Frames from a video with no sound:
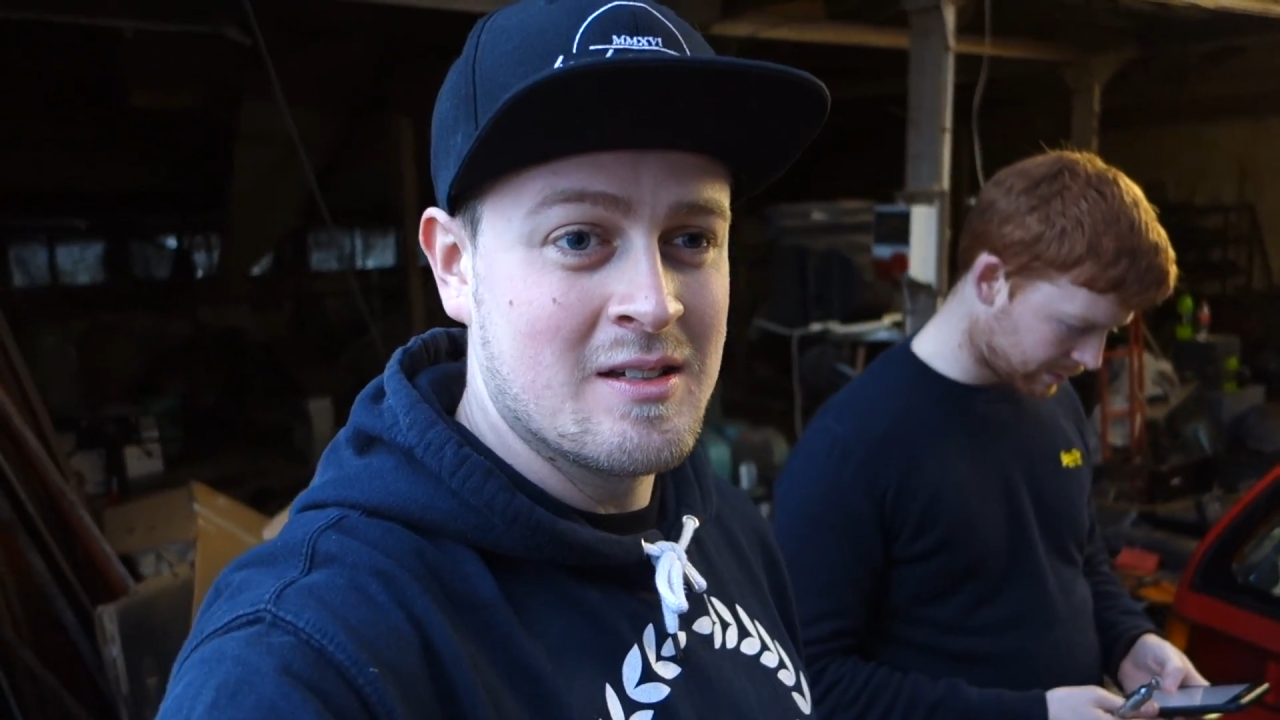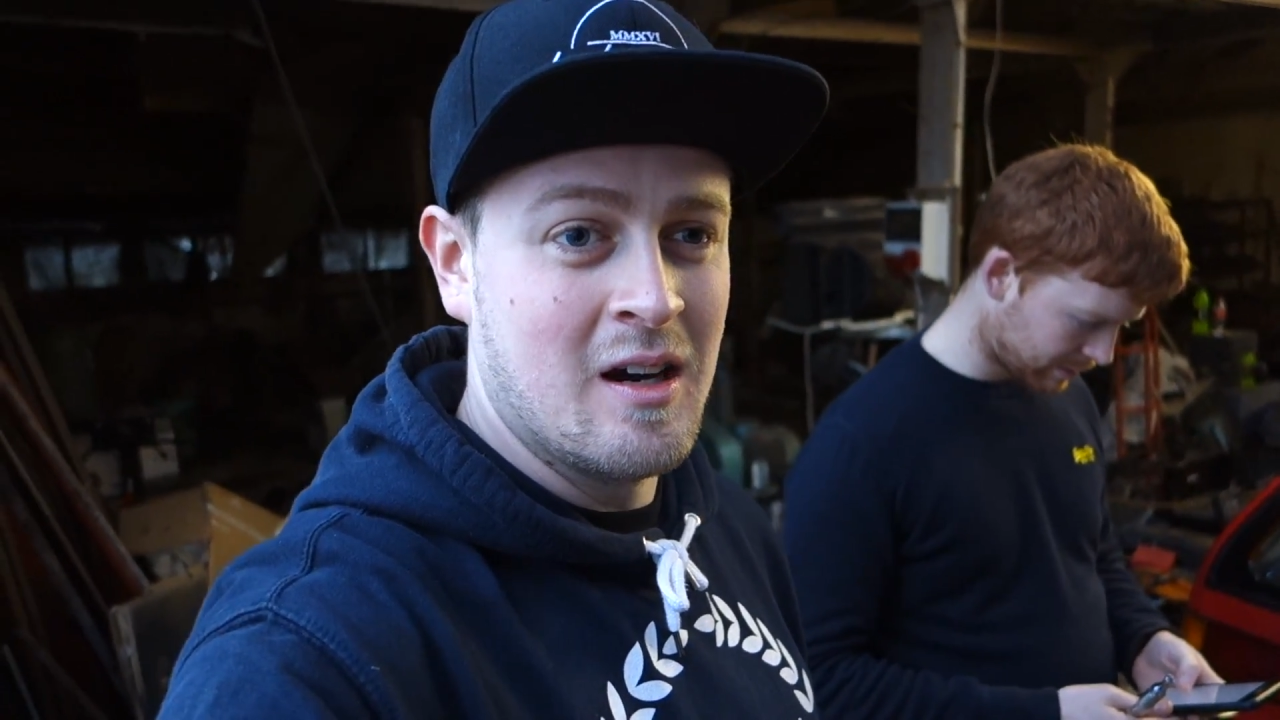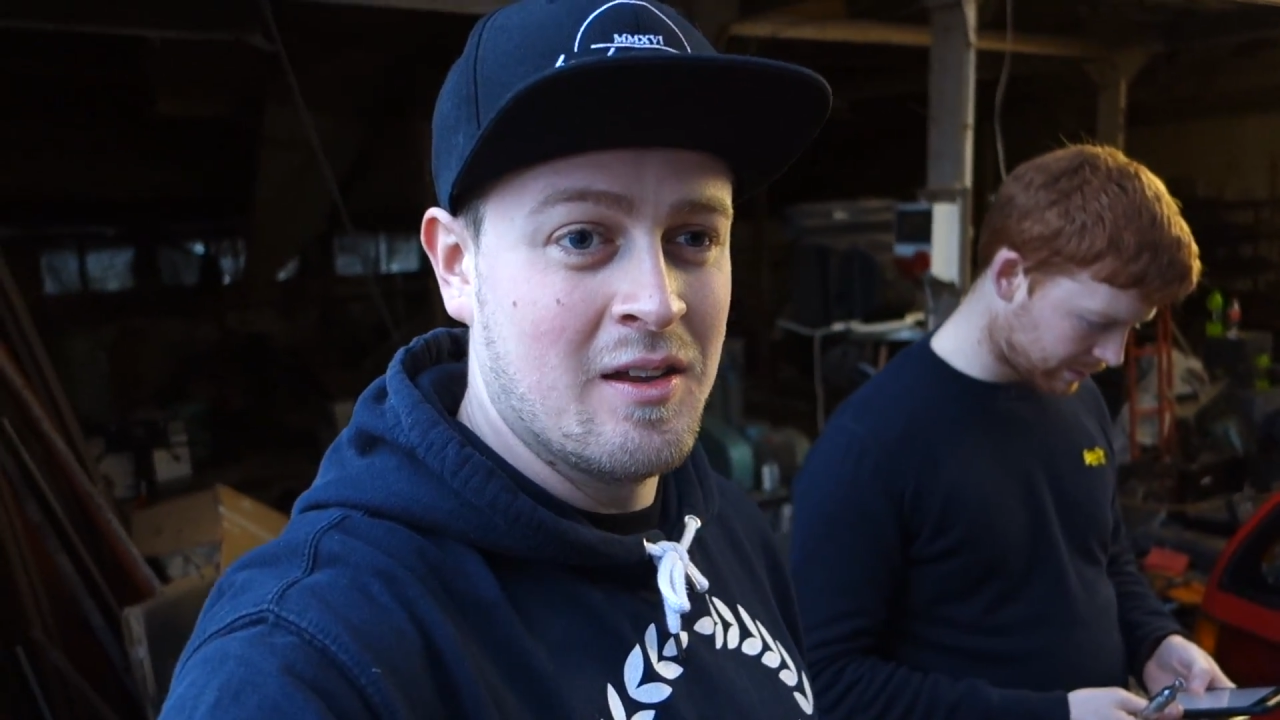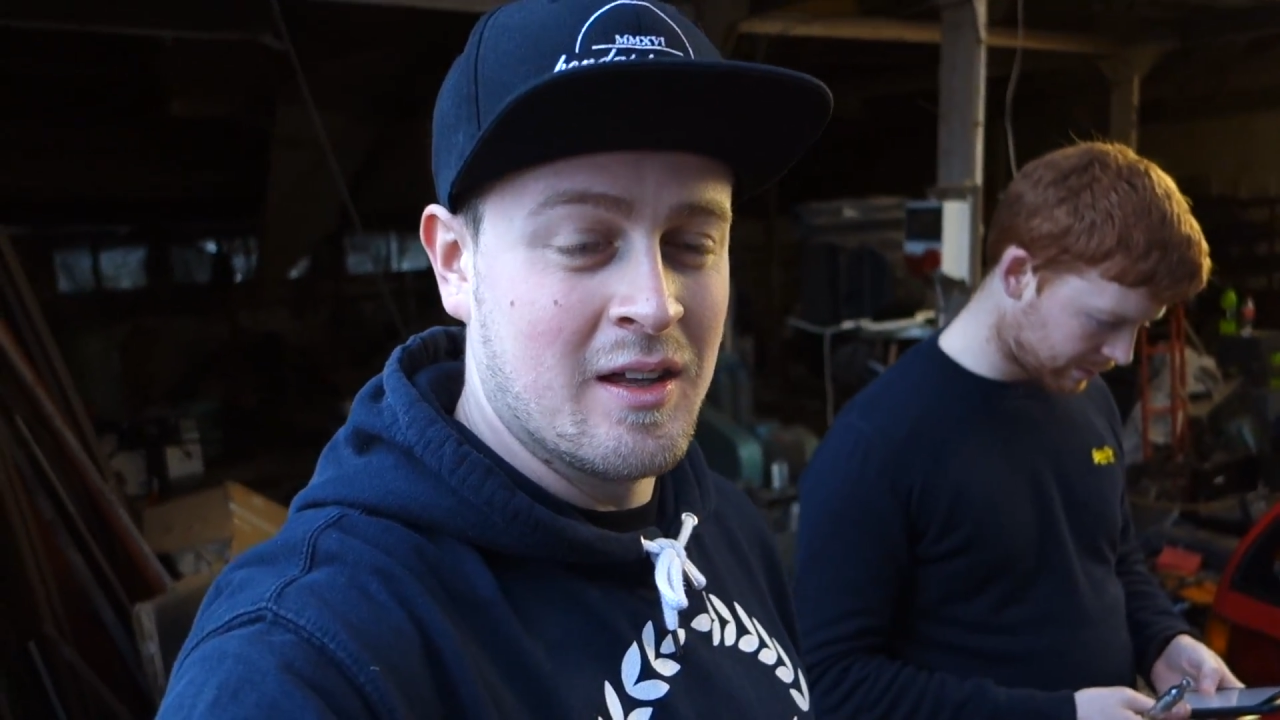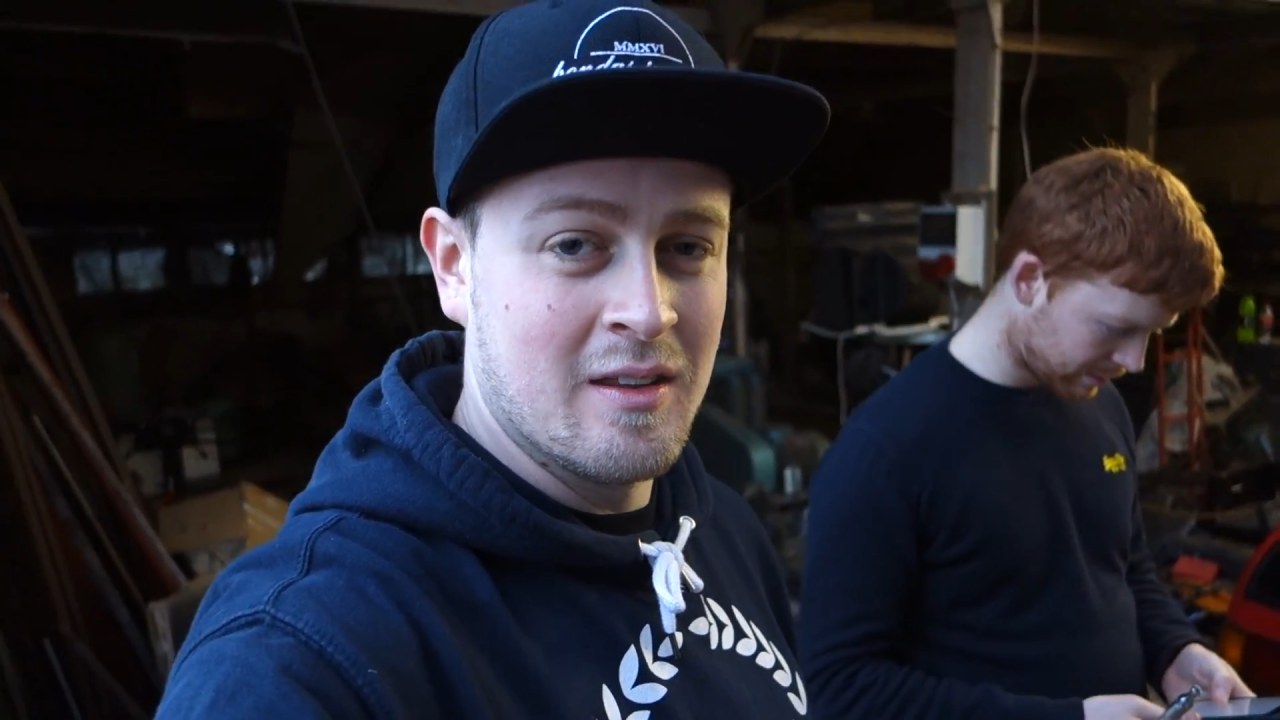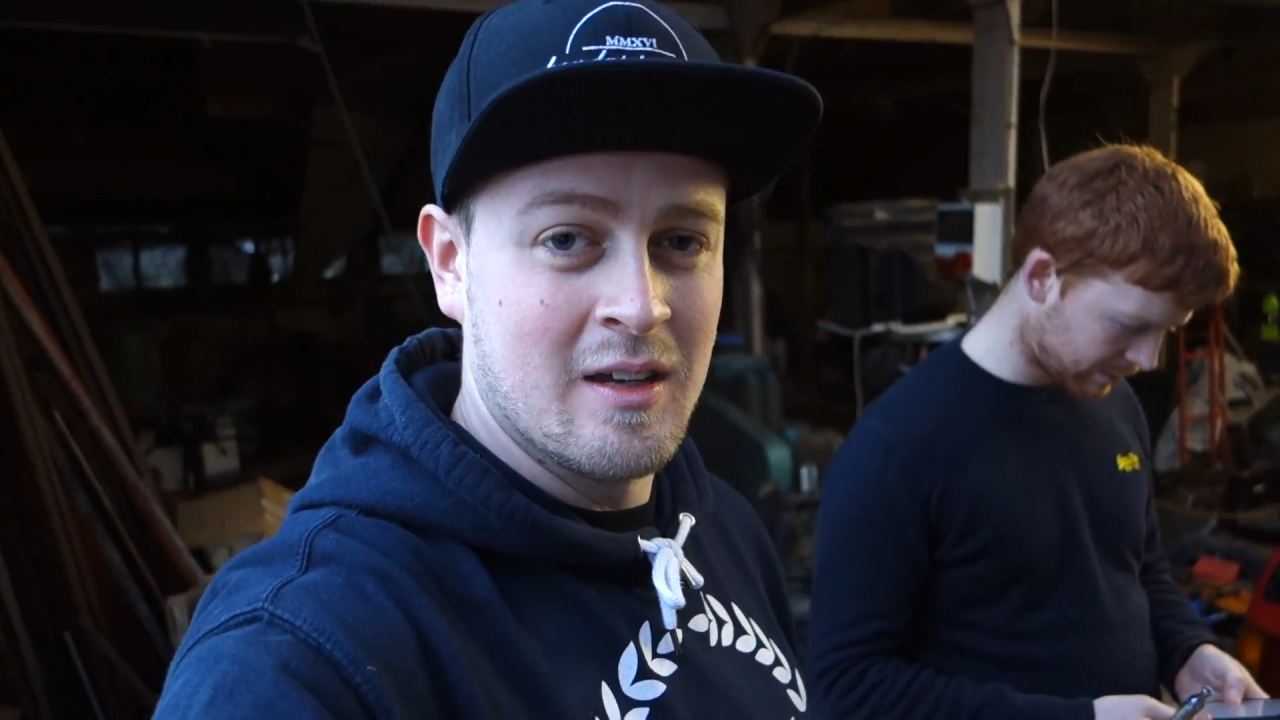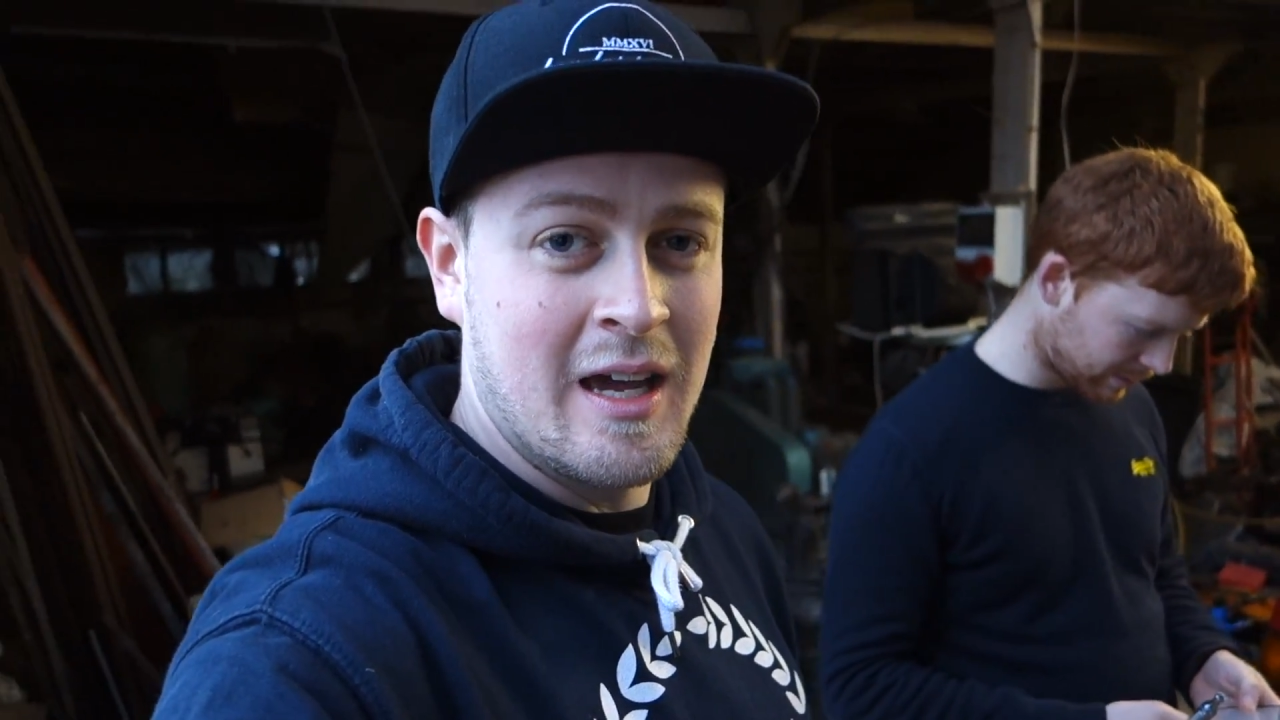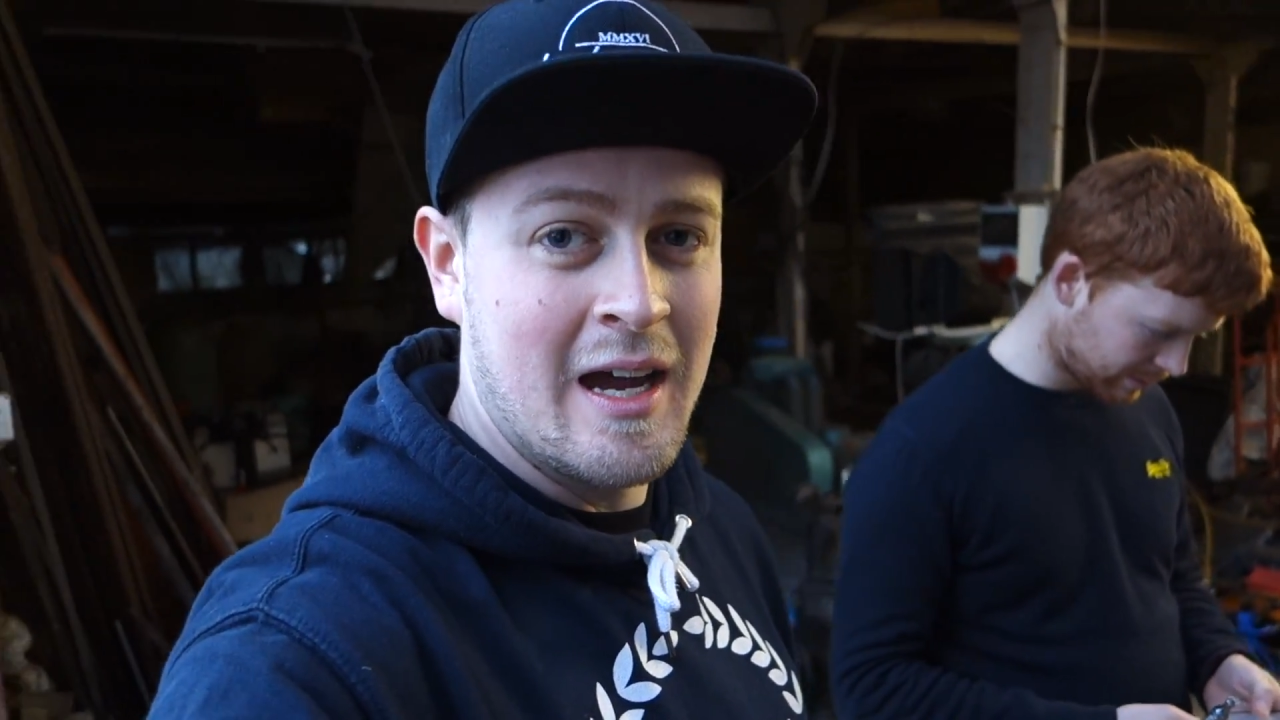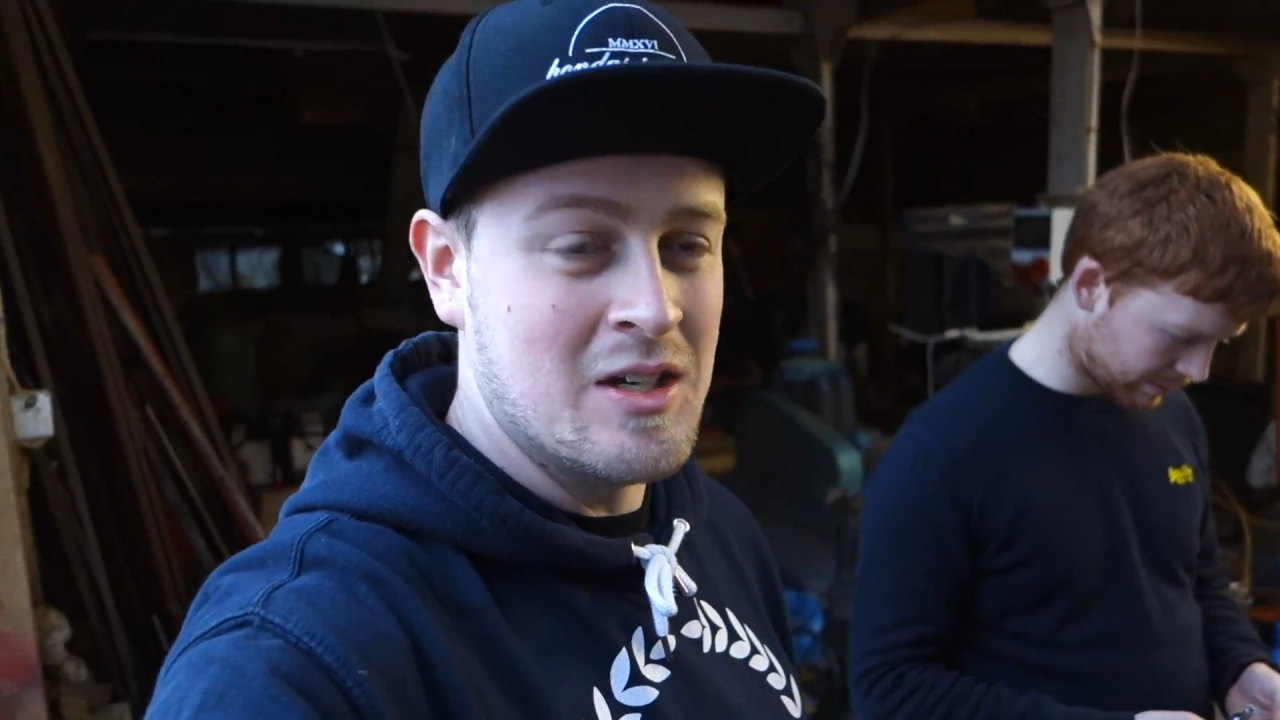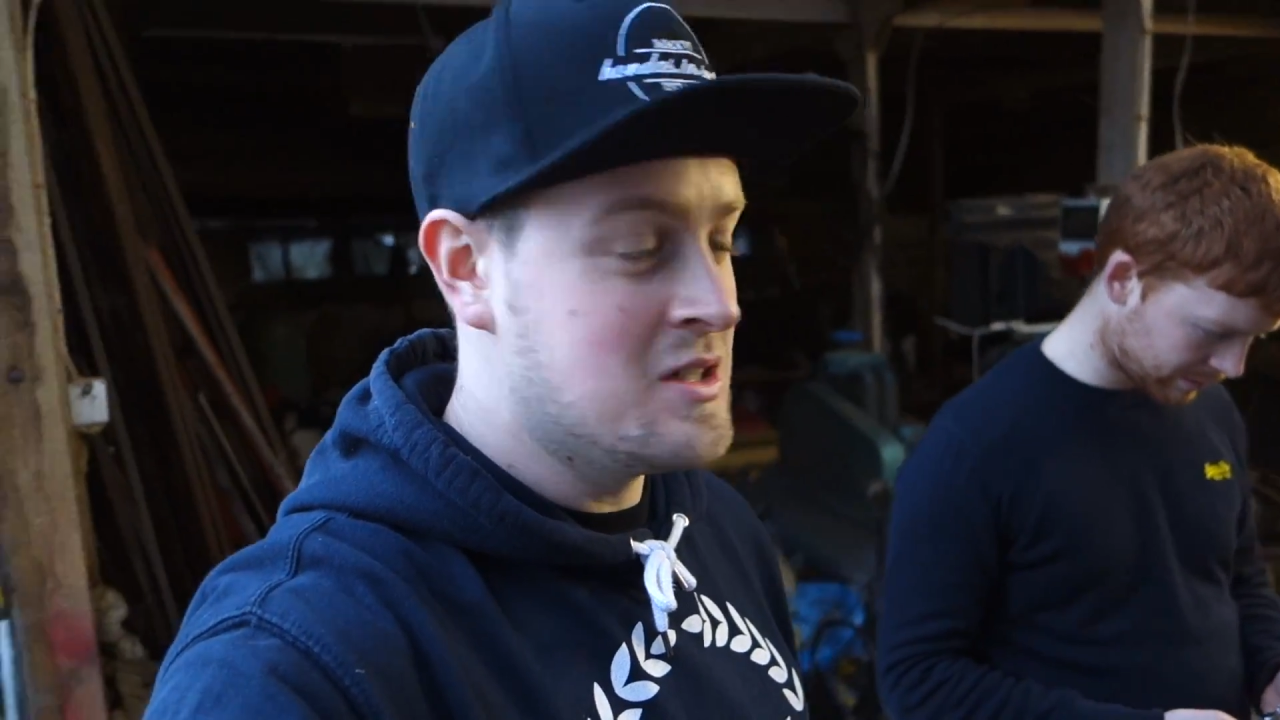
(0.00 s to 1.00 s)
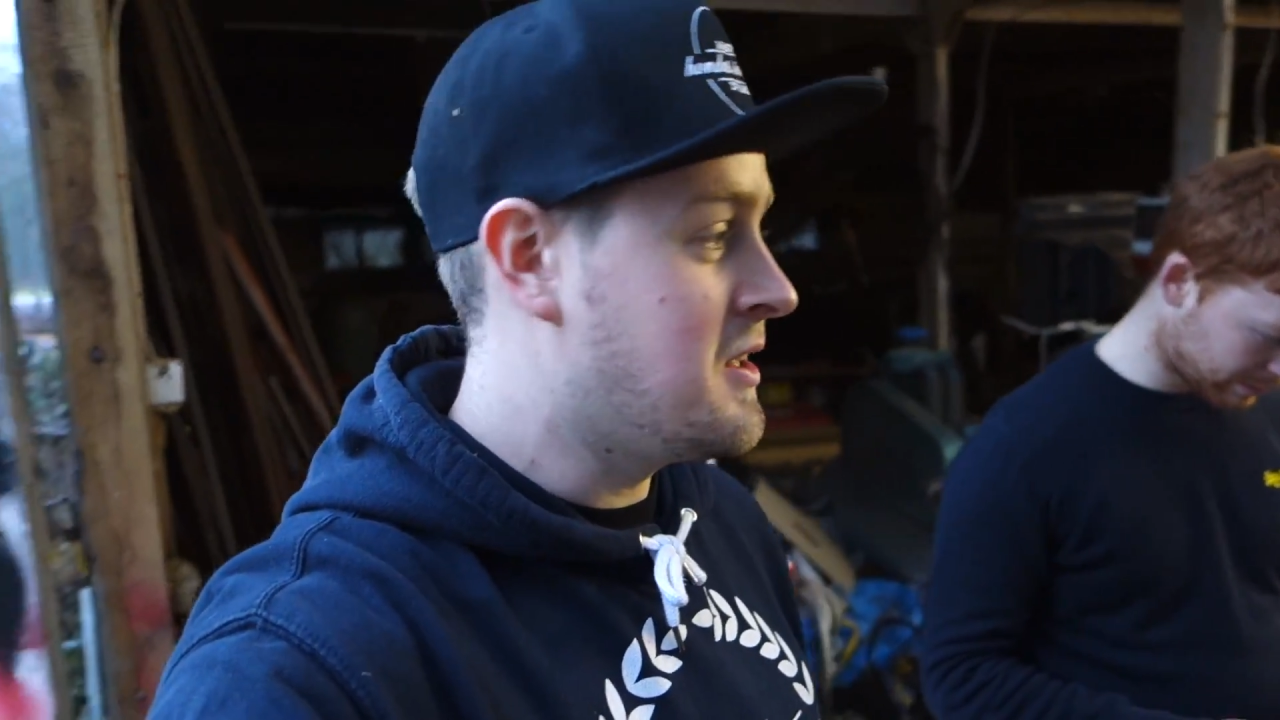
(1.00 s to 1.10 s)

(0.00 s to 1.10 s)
So I think the cage is